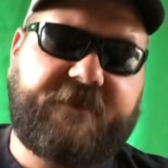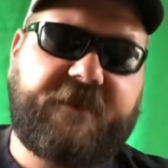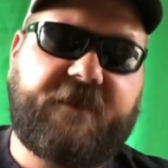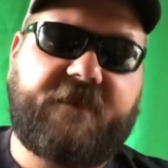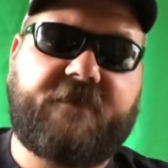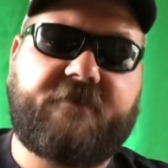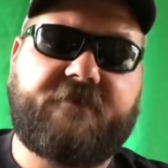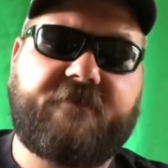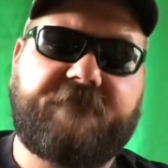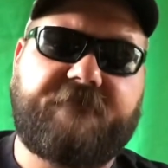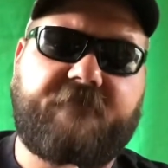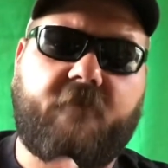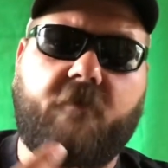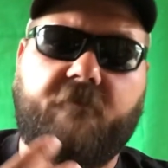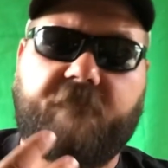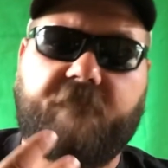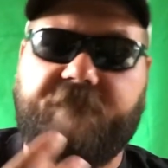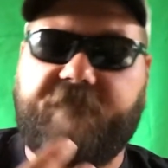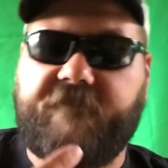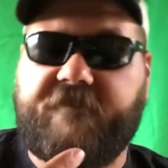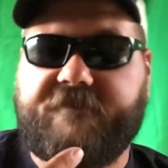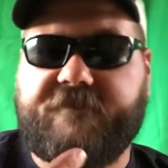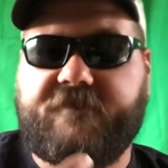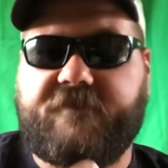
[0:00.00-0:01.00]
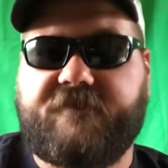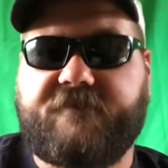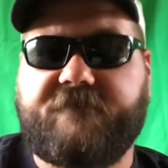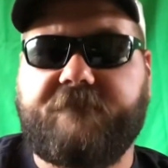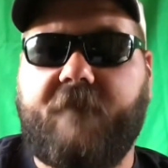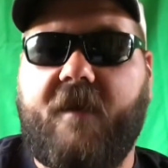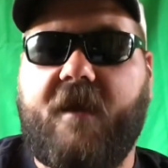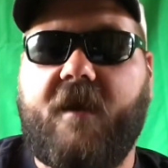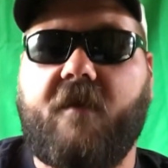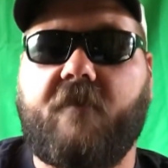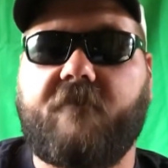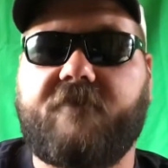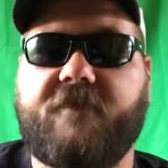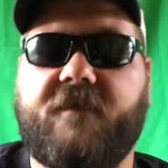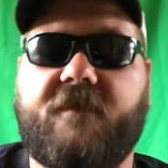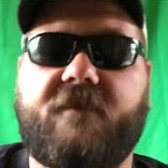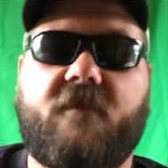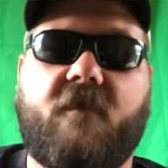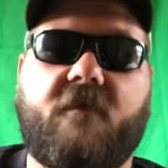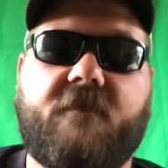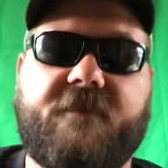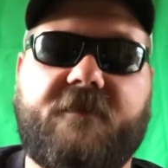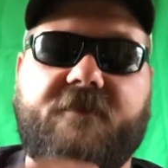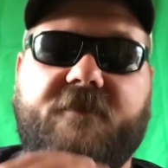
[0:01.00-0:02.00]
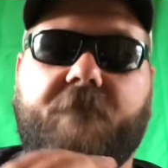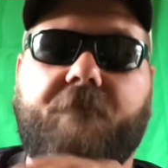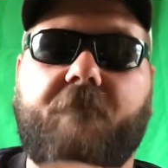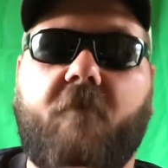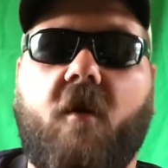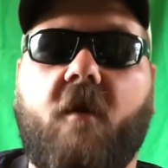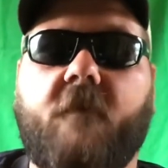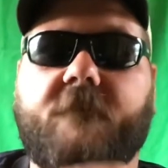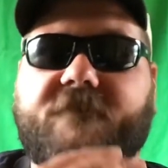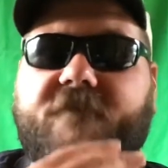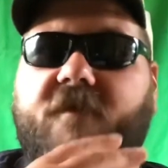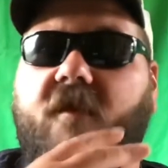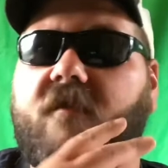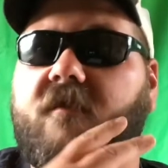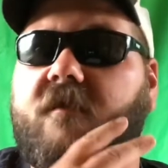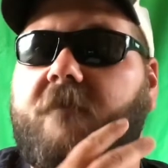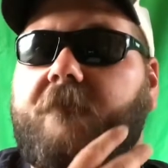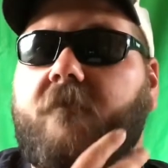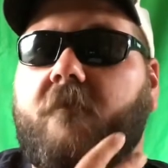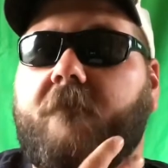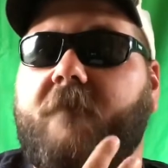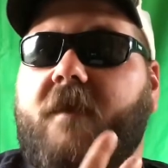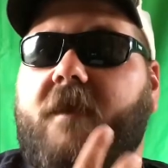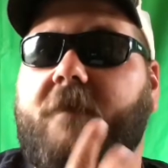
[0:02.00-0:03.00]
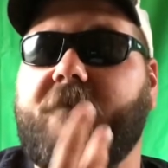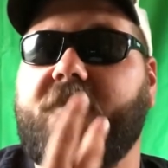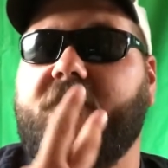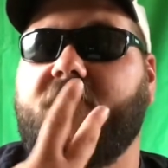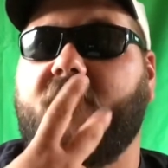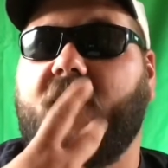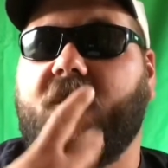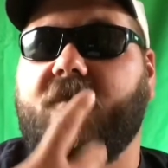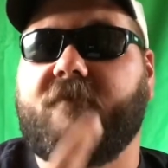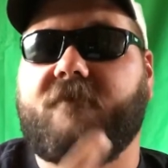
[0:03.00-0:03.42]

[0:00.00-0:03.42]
getting the whole fish in its mouth and not getting the barbs caught up on maybe